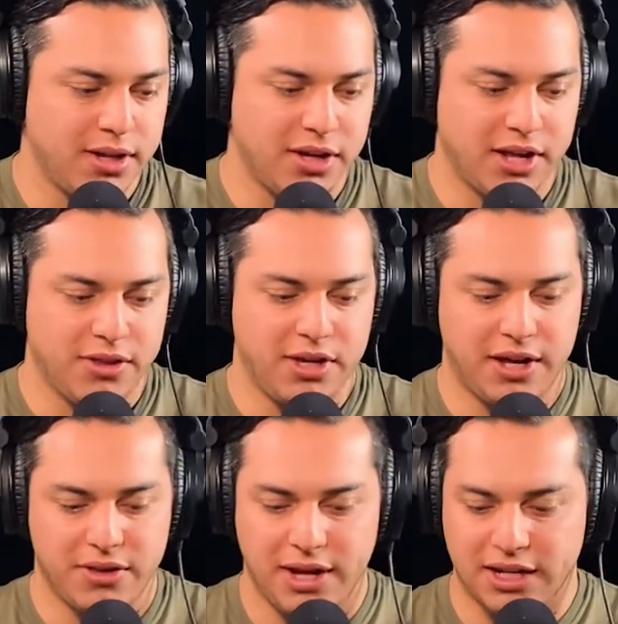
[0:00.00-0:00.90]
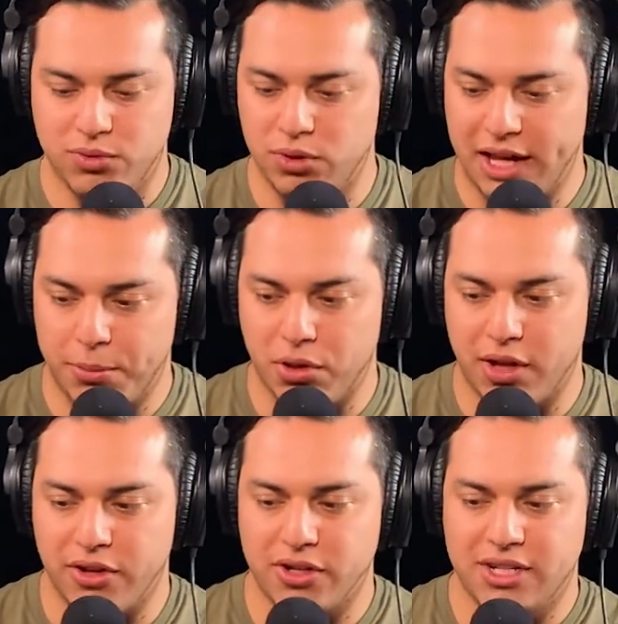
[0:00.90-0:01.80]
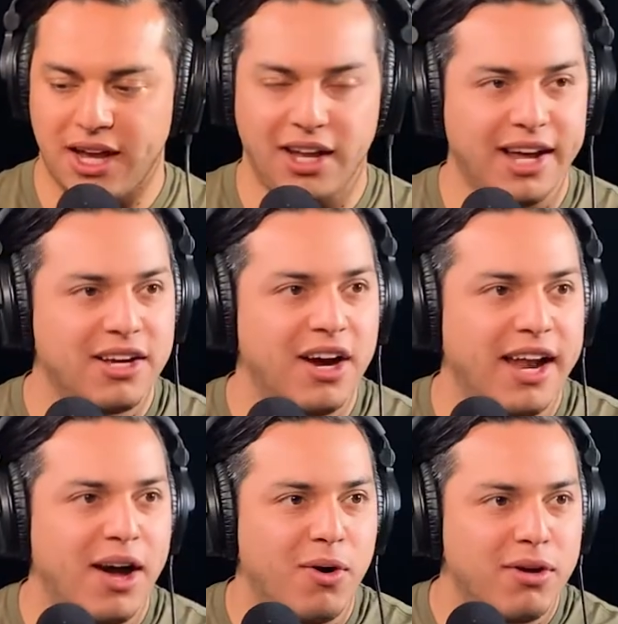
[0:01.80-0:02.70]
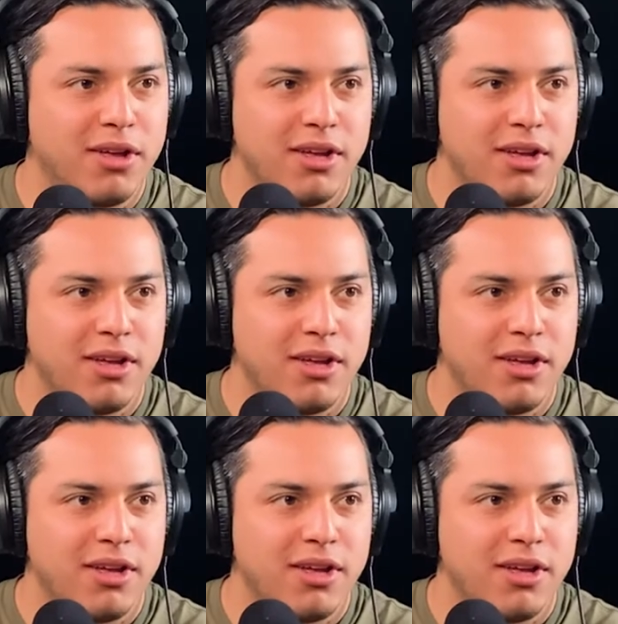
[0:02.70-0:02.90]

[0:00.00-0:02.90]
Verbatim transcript: You got you got the actual label on there. It's kind of like cut out.